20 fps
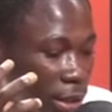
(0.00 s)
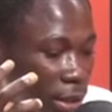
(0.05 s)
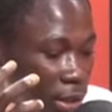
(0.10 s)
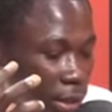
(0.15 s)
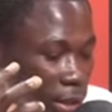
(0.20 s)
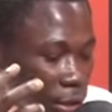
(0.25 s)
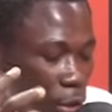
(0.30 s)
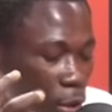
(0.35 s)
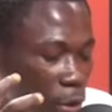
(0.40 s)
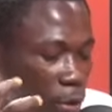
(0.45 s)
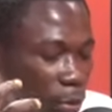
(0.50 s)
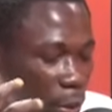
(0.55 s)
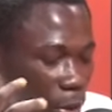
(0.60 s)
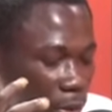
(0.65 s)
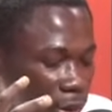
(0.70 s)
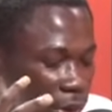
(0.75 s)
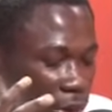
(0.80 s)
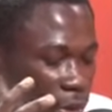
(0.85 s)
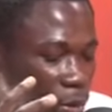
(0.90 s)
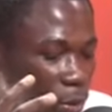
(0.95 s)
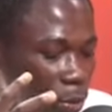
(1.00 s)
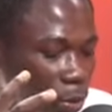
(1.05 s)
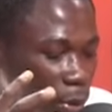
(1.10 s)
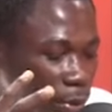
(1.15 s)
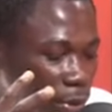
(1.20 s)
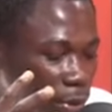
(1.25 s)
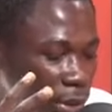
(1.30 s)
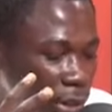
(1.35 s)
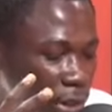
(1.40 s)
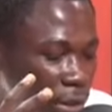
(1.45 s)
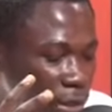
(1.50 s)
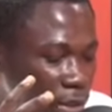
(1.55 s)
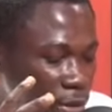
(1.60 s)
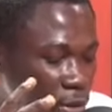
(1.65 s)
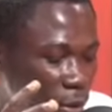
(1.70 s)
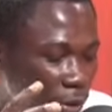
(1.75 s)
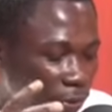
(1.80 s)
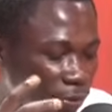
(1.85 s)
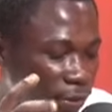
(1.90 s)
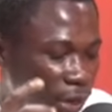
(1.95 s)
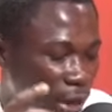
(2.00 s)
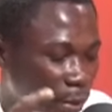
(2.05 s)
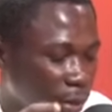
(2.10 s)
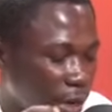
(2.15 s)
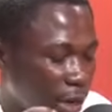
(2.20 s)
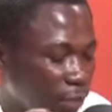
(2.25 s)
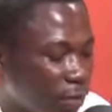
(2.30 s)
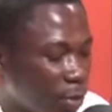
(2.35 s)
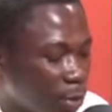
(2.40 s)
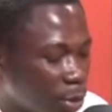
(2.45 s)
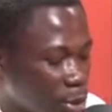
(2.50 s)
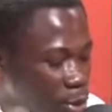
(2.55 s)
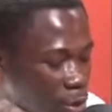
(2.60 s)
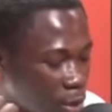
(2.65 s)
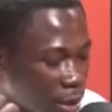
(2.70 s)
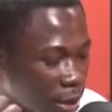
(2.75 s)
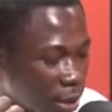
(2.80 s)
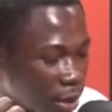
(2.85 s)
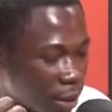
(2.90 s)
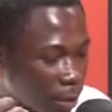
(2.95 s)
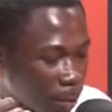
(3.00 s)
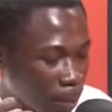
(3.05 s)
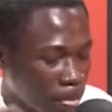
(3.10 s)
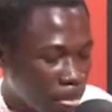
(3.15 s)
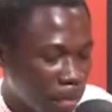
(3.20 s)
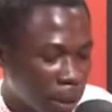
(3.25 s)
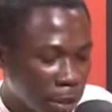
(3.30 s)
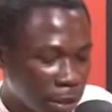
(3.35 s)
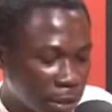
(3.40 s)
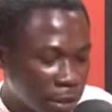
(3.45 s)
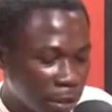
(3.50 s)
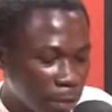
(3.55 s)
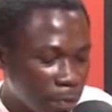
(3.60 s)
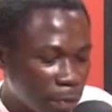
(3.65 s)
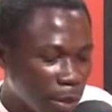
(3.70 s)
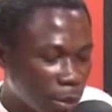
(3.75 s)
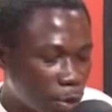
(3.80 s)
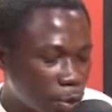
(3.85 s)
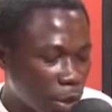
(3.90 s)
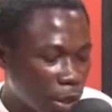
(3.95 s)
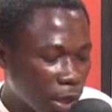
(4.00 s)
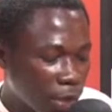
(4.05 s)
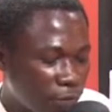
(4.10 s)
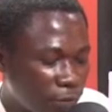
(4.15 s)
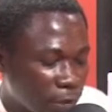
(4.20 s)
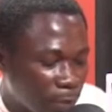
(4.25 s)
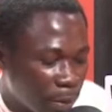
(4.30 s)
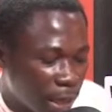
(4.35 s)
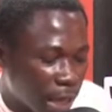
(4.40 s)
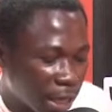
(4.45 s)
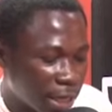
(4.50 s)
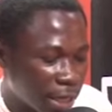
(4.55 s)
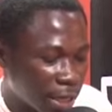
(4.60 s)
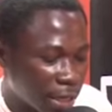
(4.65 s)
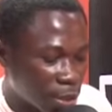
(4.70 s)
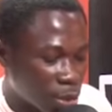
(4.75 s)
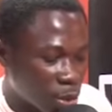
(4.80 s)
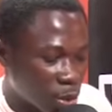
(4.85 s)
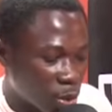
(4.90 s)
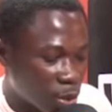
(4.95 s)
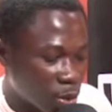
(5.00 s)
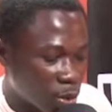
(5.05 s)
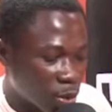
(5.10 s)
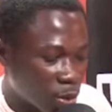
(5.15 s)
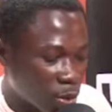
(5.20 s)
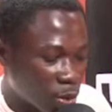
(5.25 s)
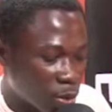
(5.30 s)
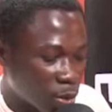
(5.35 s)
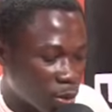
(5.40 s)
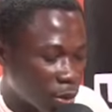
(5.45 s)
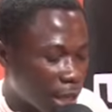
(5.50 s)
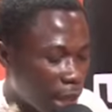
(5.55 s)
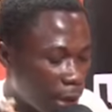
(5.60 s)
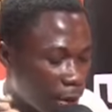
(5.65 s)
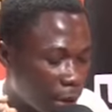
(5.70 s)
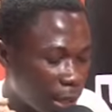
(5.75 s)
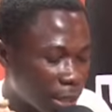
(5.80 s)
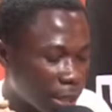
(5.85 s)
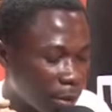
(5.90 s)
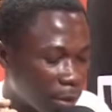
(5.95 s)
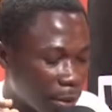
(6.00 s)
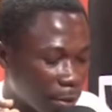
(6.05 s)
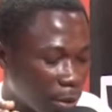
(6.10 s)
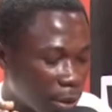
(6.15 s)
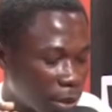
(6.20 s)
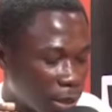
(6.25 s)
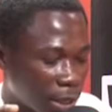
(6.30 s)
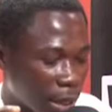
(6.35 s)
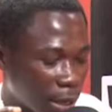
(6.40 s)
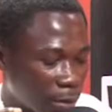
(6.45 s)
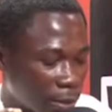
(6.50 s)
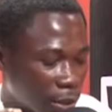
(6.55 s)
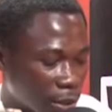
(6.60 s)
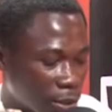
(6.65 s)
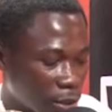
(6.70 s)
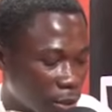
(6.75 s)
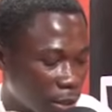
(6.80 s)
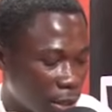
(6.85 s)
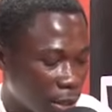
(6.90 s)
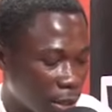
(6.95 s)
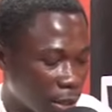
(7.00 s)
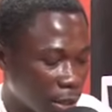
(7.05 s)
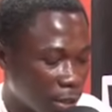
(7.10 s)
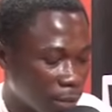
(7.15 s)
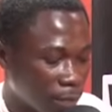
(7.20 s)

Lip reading: Ti no obo midin to offer me na feel me sorry. Ti me sorry fi bed in the son. That one, yeah, my body, I'm the sorry.